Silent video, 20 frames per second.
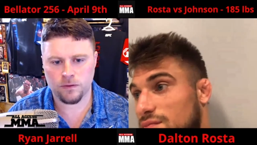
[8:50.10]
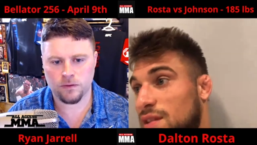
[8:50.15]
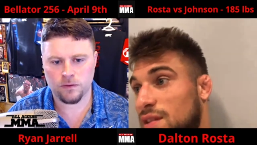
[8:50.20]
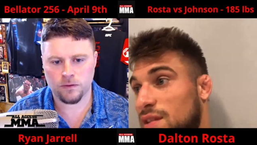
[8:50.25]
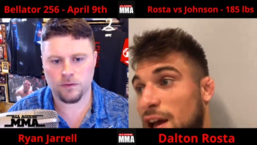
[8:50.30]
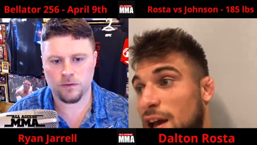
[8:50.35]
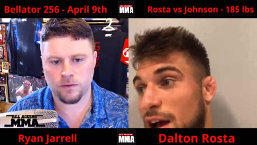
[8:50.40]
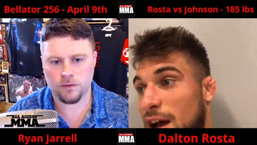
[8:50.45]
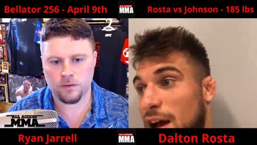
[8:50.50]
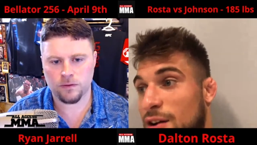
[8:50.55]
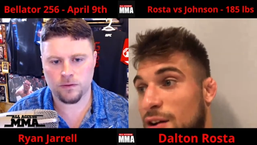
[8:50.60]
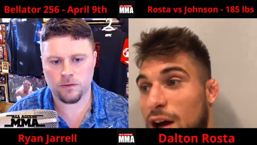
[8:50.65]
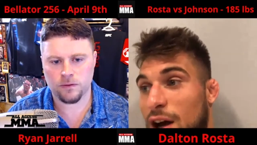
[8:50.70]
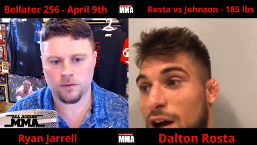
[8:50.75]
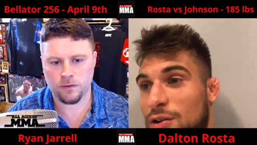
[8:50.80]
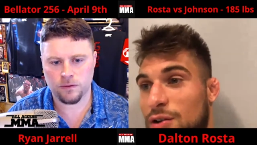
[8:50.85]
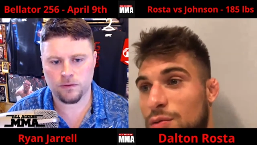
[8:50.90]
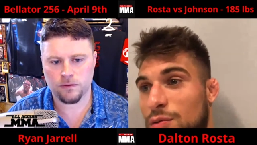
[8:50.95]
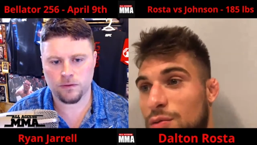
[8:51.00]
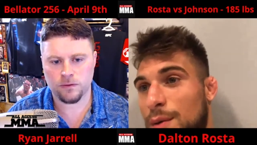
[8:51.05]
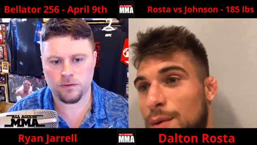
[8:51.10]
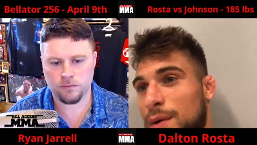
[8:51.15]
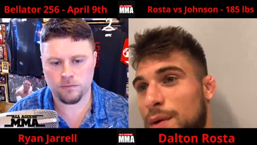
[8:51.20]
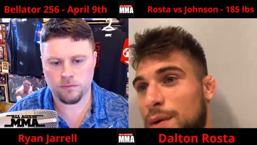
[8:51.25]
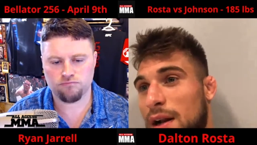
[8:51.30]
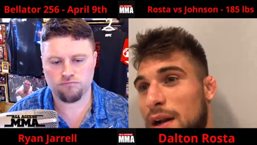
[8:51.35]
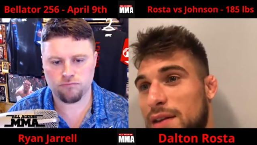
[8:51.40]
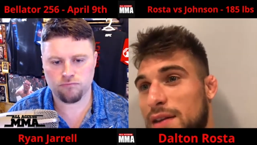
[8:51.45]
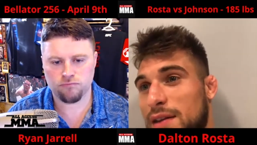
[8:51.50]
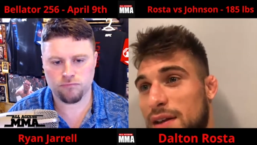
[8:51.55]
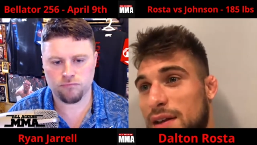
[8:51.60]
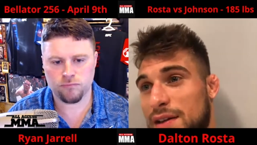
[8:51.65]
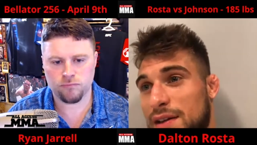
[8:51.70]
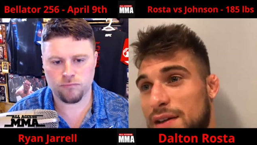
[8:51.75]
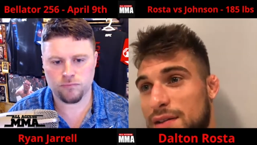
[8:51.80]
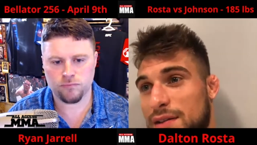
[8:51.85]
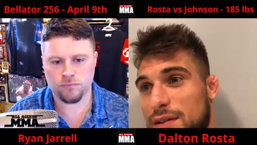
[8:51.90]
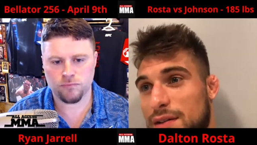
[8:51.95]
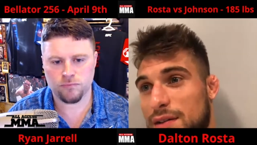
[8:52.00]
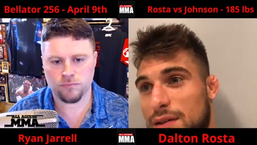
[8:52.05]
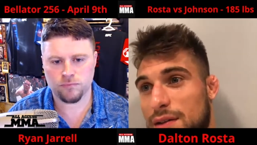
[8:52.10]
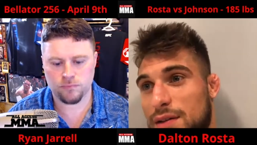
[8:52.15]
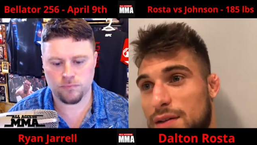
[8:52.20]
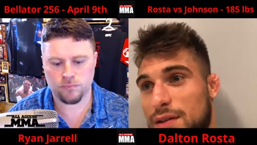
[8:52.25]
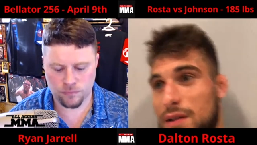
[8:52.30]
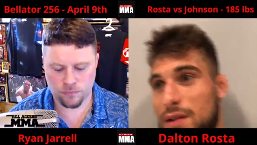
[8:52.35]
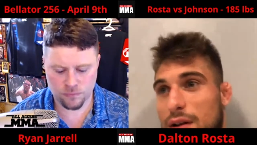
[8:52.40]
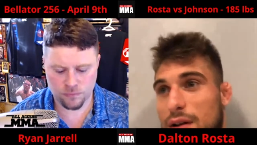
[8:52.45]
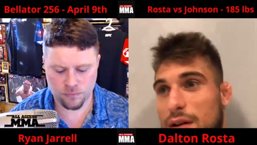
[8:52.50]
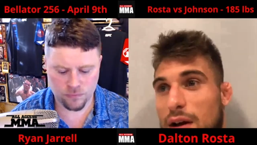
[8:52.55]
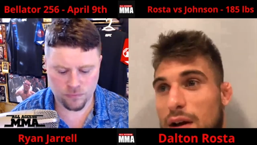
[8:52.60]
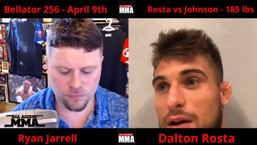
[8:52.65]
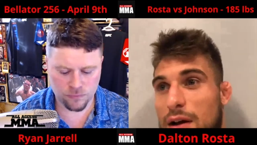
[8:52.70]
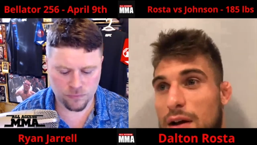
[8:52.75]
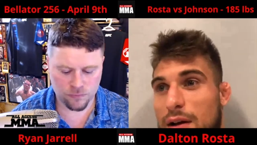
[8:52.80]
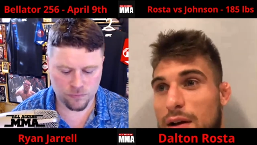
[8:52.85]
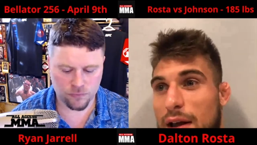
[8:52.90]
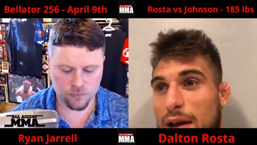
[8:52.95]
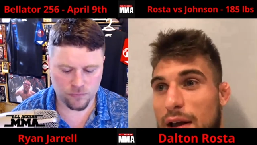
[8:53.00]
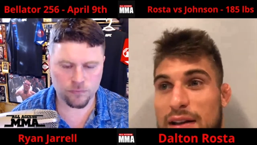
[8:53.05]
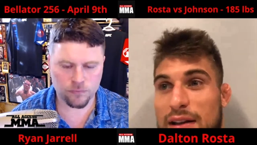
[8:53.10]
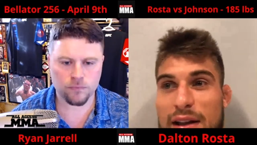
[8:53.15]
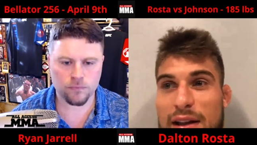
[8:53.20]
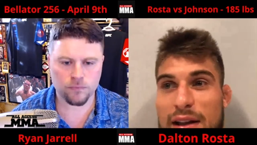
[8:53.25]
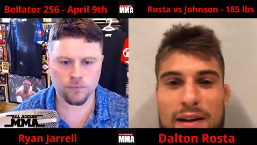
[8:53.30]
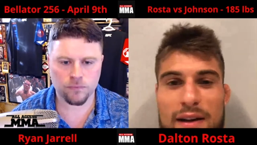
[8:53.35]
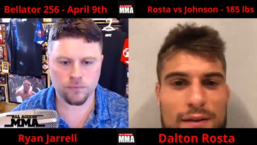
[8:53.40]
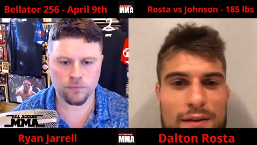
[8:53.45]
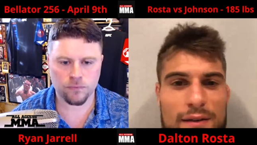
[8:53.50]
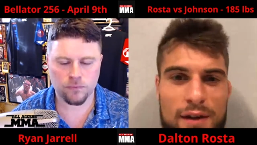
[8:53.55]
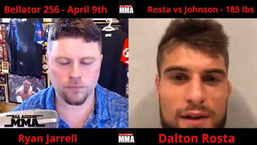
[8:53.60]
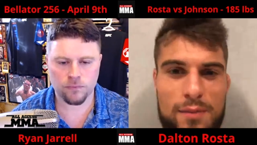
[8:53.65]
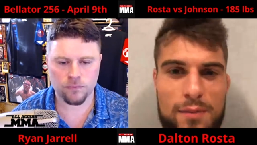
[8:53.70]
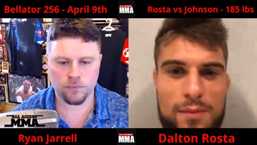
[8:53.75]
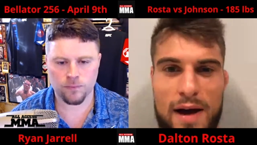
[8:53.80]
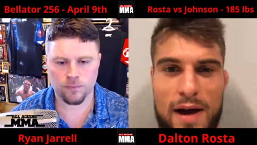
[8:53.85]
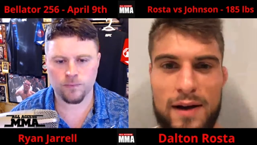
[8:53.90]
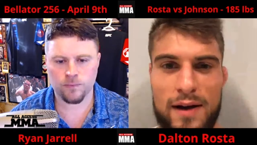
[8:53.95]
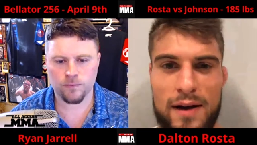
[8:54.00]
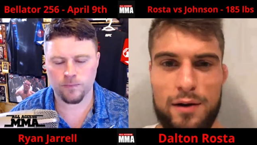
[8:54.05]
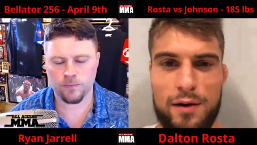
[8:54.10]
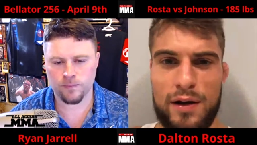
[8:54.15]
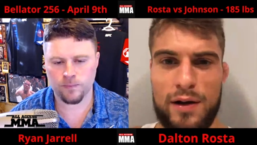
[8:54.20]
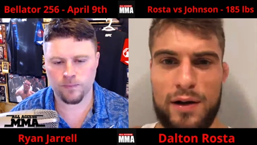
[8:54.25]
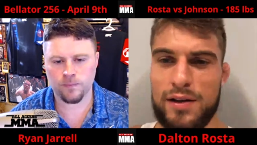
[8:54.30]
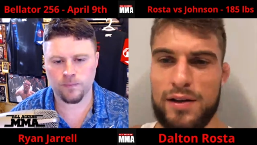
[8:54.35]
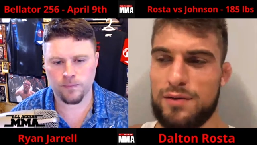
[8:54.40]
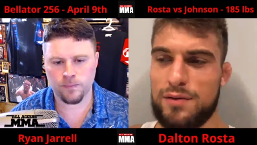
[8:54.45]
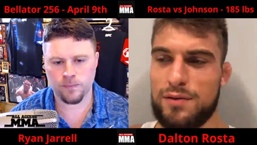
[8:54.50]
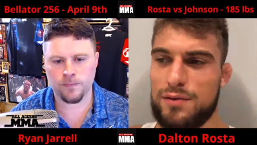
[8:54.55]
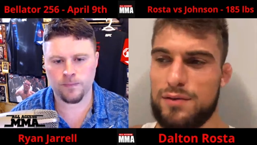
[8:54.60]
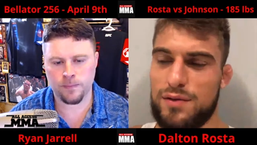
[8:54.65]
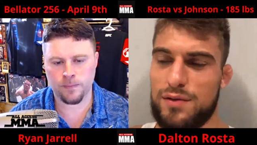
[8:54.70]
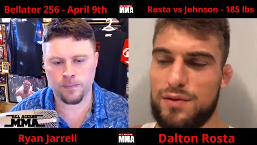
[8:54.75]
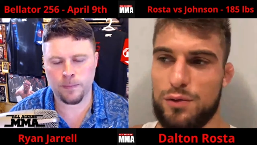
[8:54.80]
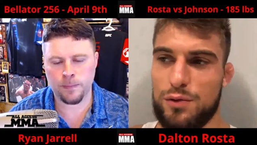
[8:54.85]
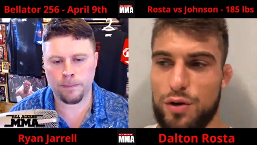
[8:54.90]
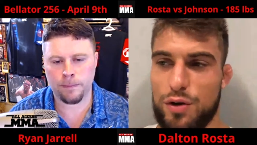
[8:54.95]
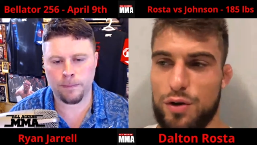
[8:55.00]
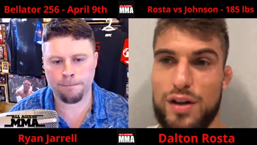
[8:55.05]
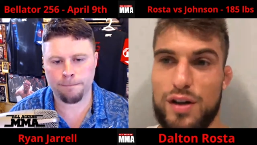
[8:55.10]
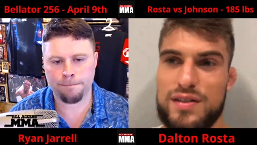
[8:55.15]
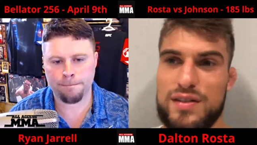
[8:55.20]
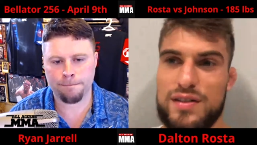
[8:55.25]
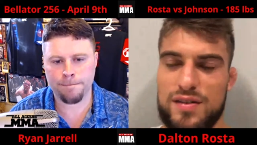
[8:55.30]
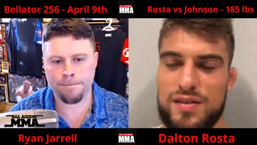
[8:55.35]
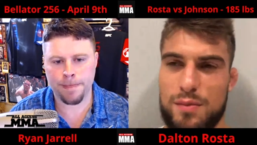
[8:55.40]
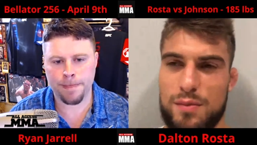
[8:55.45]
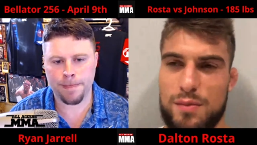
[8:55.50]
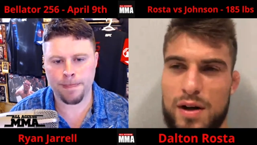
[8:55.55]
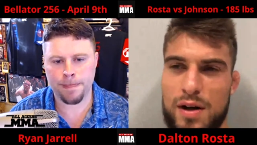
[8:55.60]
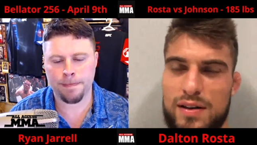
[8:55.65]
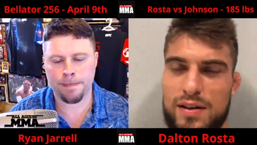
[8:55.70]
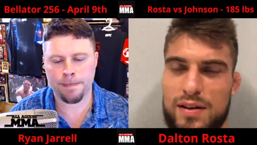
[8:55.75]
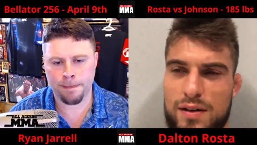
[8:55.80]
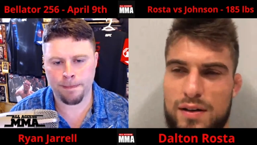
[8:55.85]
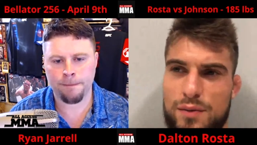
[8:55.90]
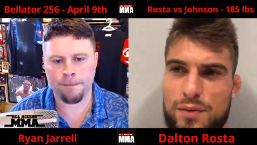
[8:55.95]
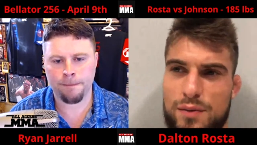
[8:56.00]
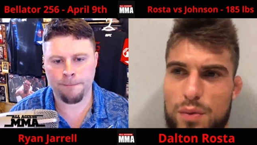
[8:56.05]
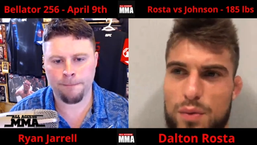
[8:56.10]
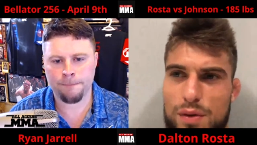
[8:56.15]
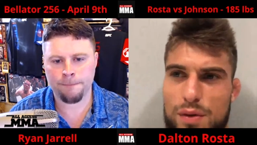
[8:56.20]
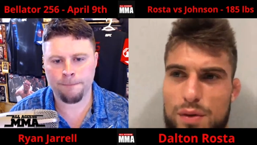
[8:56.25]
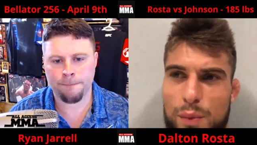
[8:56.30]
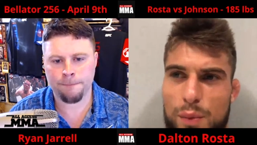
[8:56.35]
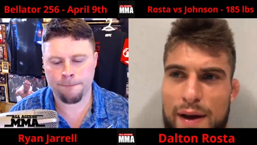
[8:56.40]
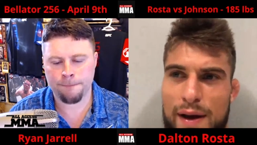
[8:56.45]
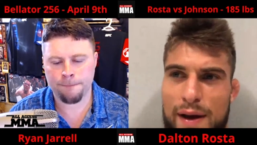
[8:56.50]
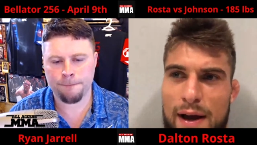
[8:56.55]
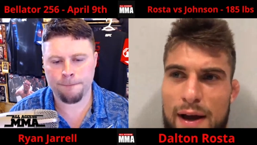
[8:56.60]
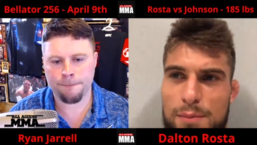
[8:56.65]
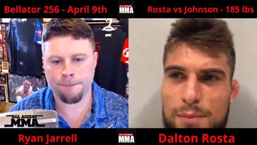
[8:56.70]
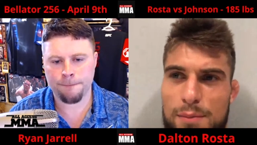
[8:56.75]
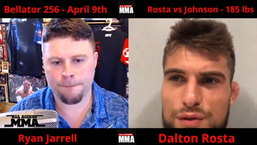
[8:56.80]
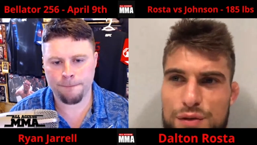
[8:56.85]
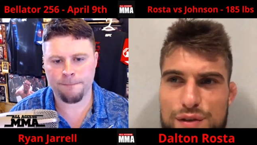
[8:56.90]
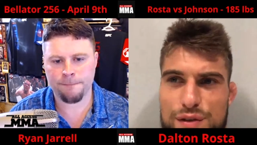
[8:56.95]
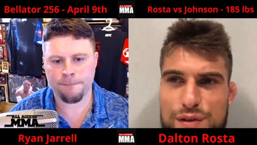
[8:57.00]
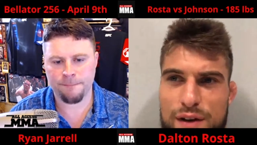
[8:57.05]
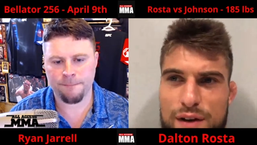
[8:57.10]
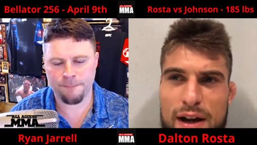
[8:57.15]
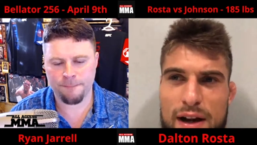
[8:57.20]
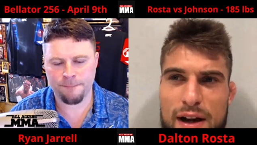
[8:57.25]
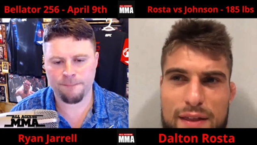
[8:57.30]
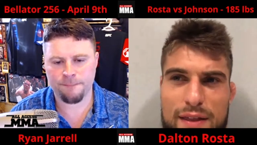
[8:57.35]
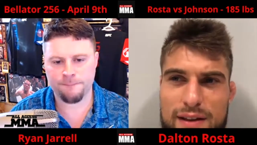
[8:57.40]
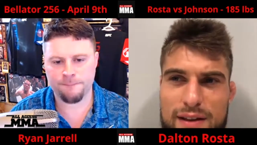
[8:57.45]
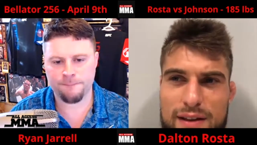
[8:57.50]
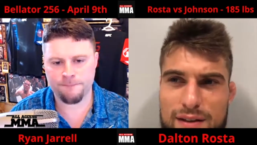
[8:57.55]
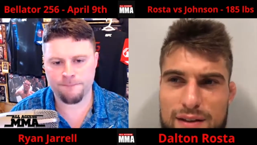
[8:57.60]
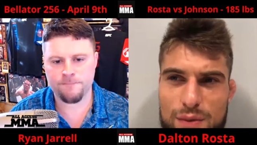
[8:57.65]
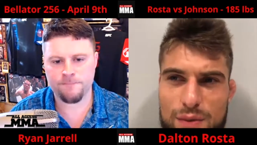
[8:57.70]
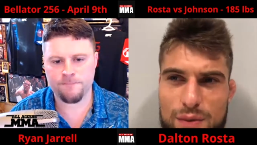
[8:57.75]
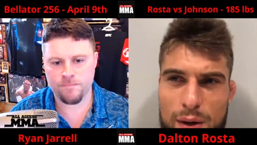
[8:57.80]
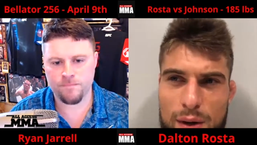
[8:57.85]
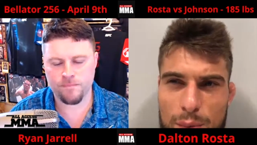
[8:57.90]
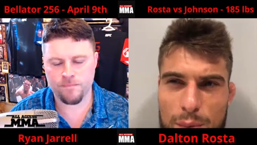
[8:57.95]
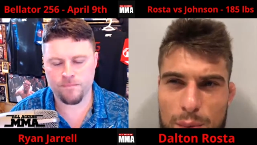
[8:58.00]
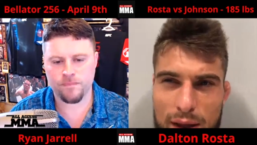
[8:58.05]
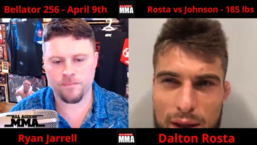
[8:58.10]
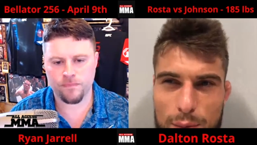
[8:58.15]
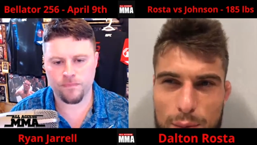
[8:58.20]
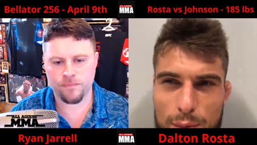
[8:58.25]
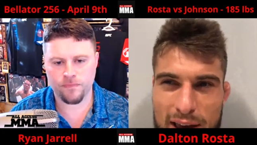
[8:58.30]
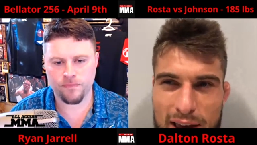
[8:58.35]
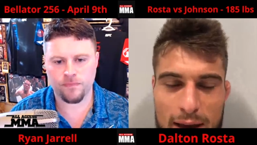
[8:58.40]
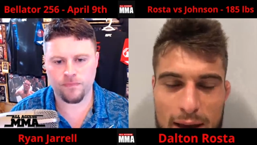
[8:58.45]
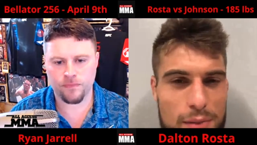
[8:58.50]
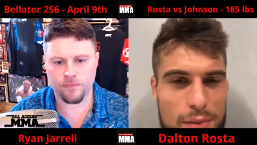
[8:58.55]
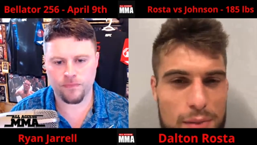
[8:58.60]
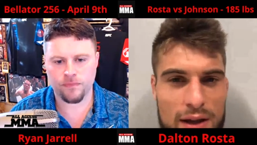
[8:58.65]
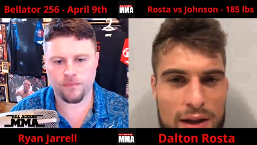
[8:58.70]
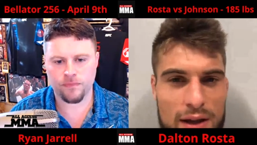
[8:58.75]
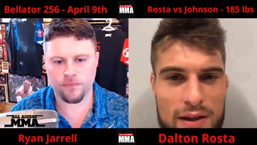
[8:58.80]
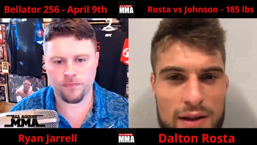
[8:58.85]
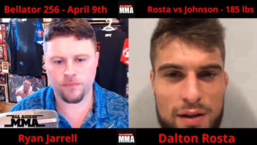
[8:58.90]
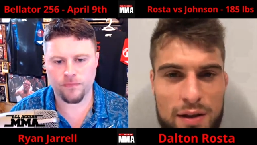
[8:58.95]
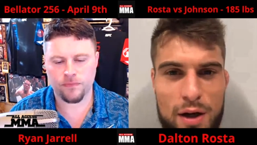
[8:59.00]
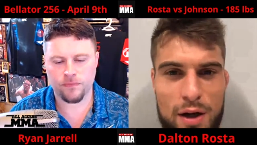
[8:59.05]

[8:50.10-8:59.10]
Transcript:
Speaker 1: yeah, I don't I don't remember anything, uh, any negative feedback or any criticism or anything of the way I approached the fight. I think that's the way we like we game planned it.